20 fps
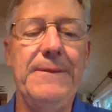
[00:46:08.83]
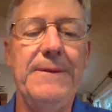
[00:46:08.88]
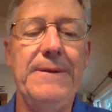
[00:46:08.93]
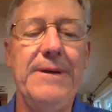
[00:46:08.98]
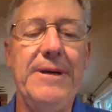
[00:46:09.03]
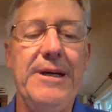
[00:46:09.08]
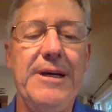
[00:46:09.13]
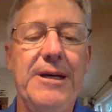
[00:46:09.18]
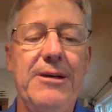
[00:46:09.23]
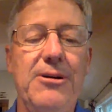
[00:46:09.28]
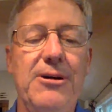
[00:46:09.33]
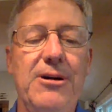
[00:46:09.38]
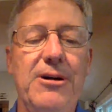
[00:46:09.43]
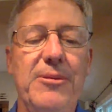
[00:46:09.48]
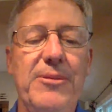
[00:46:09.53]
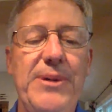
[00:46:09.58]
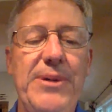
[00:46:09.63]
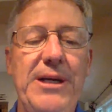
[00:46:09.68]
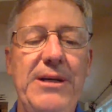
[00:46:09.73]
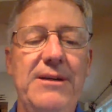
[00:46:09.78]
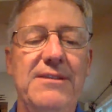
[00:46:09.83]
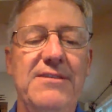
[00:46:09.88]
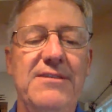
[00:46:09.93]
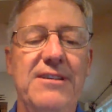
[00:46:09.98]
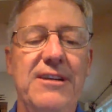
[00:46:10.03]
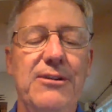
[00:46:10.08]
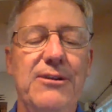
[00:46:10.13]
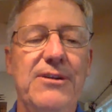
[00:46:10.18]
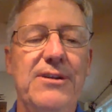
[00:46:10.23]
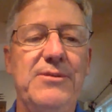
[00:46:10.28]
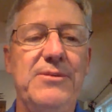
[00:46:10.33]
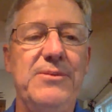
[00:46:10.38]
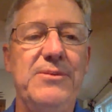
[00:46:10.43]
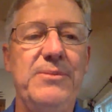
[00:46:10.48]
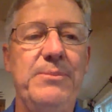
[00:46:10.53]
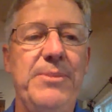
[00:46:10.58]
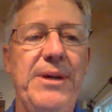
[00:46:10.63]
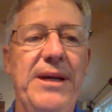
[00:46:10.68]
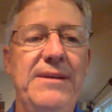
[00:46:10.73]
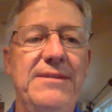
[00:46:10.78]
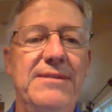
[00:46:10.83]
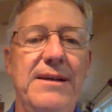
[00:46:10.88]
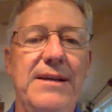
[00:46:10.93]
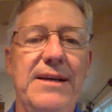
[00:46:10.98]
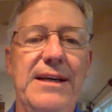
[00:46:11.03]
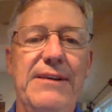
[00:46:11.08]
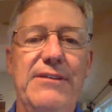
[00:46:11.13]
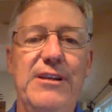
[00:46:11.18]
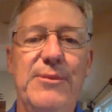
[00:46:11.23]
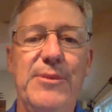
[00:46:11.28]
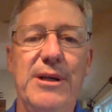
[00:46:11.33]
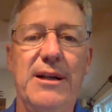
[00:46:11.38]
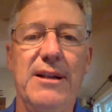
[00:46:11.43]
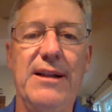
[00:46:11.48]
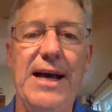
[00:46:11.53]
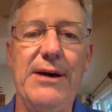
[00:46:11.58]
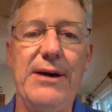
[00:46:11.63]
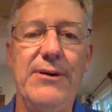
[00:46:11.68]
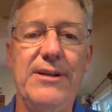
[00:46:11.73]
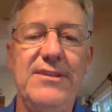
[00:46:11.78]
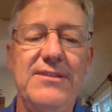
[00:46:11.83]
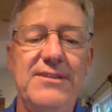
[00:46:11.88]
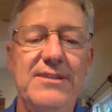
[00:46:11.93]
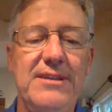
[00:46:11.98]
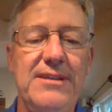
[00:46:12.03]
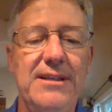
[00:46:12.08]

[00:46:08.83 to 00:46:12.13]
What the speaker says: and all the parents do is basically give them an allowance.